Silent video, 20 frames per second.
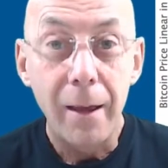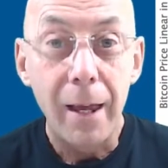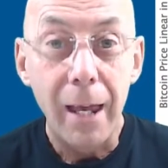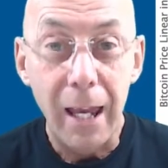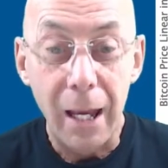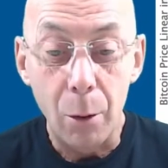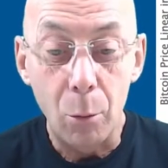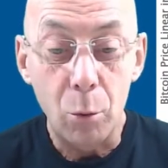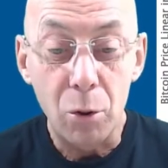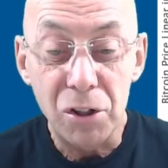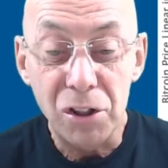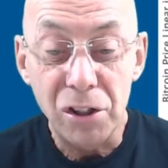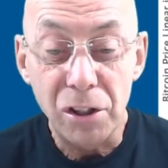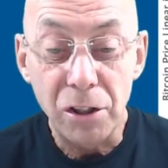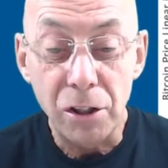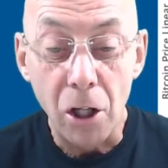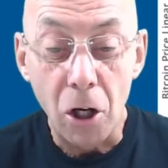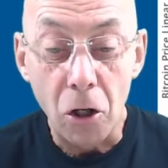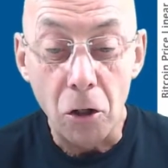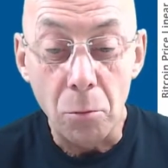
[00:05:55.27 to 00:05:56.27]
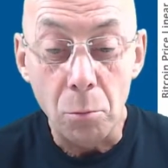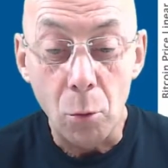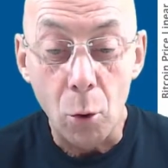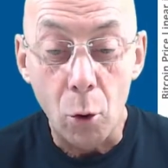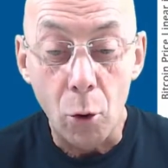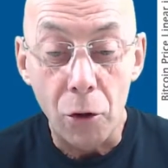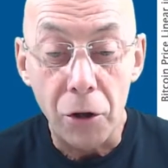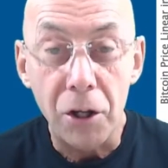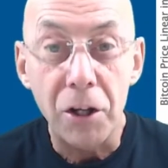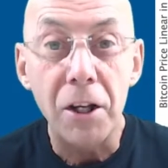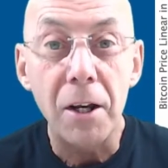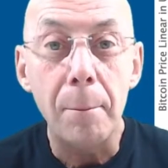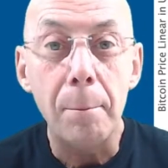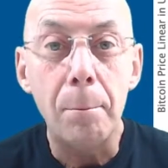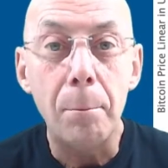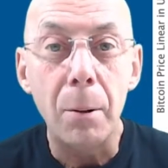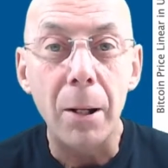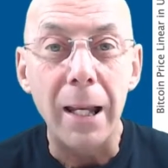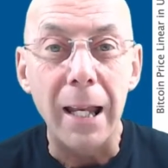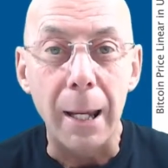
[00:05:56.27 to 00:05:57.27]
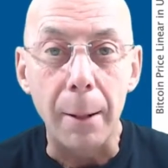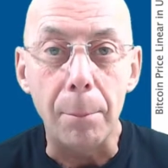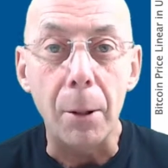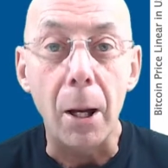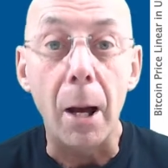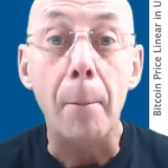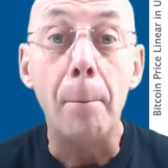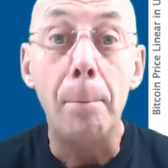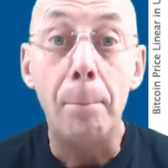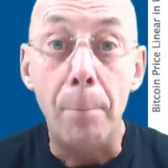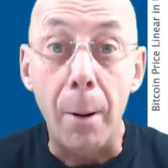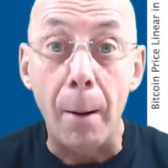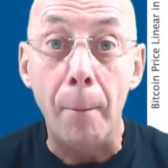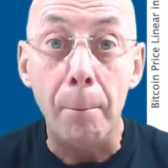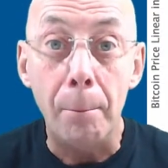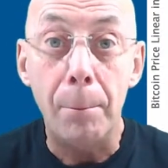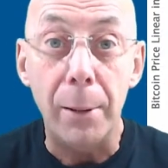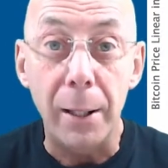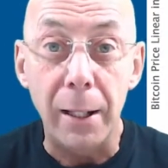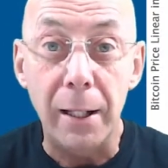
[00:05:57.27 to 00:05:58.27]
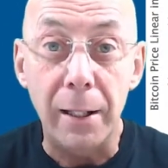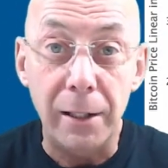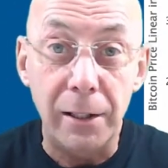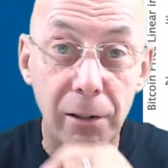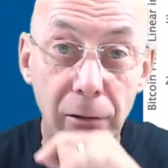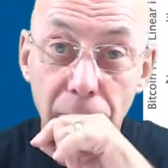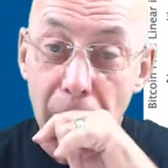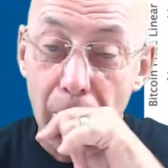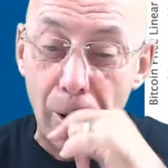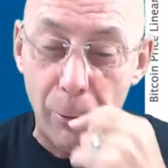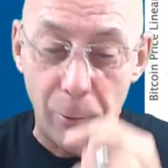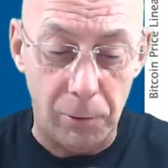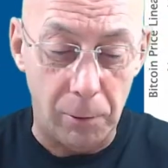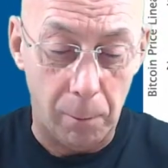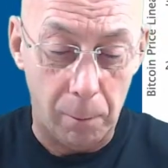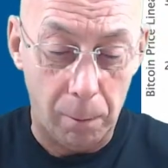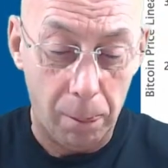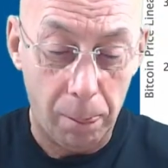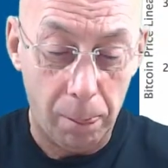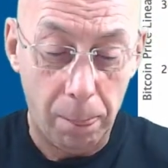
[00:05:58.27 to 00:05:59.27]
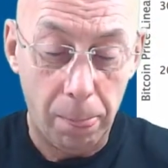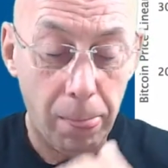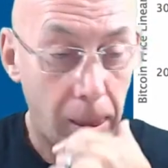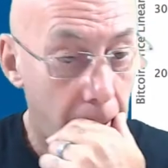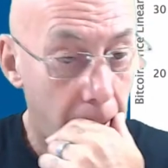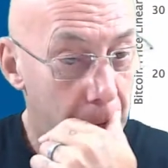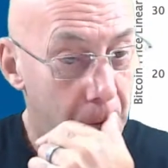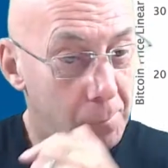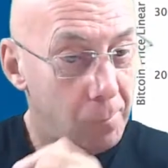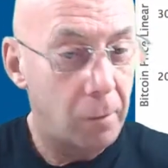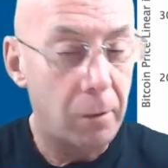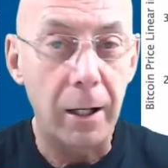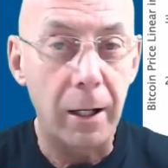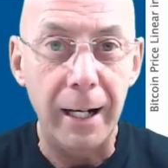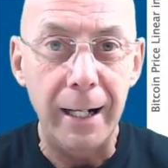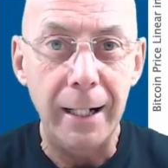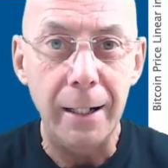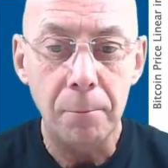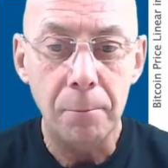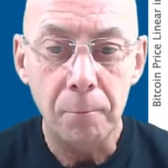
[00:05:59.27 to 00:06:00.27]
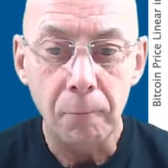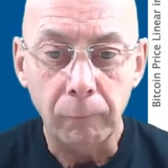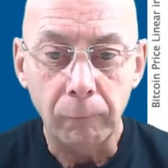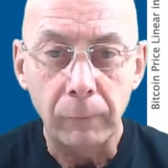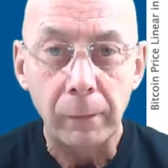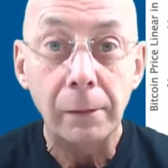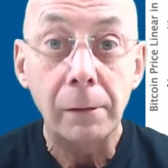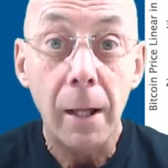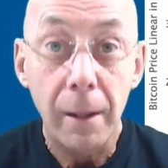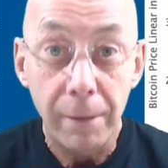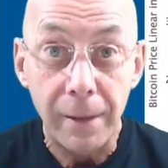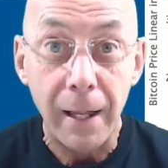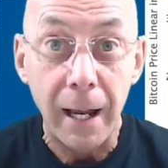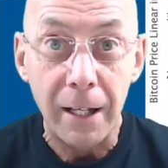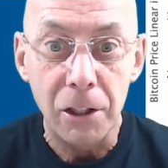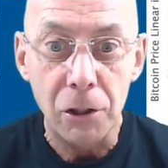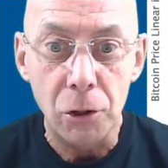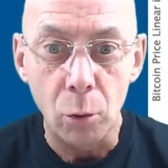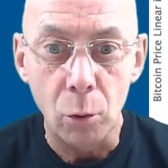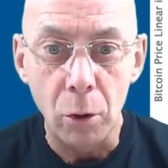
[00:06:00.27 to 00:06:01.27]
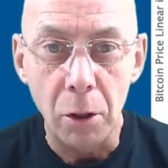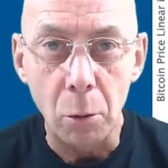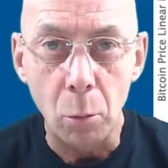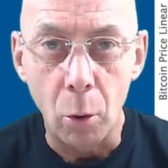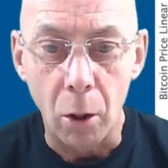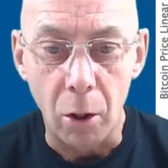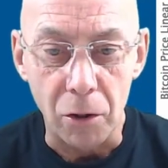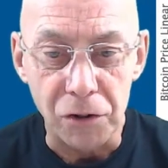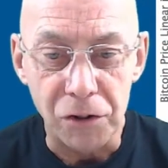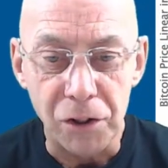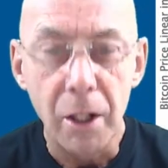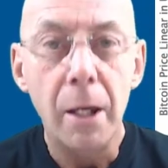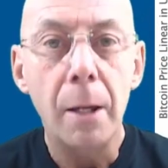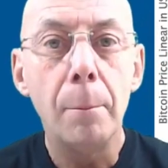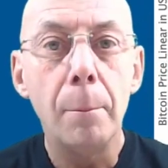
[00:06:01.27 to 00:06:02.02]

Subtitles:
It was no more than a blip, a bump in the road. Okay, that is all it was.